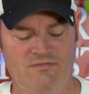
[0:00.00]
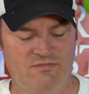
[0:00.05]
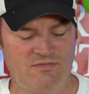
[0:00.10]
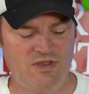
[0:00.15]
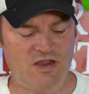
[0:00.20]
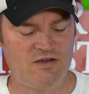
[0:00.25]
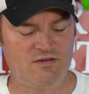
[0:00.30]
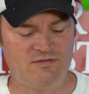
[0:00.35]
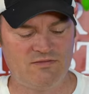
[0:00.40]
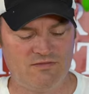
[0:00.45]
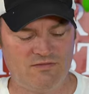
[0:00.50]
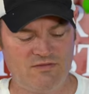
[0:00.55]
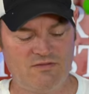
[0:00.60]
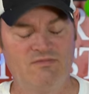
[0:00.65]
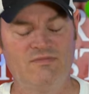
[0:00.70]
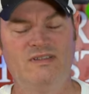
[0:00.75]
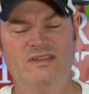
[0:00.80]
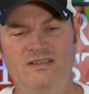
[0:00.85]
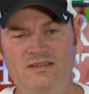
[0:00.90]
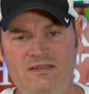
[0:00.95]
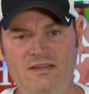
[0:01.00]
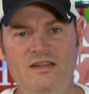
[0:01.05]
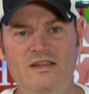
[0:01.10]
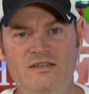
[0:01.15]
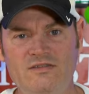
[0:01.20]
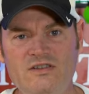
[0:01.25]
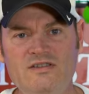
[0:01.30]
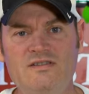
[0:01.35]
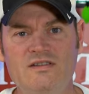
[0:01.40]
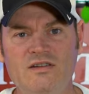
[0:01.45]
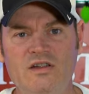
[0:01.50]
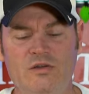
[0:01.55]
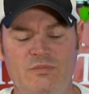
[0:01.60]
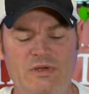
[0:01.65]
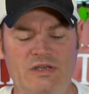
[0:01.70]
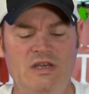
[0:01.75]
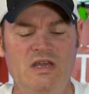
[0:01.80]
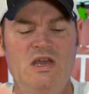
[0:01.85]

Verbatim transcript: Yeah, just a little bit.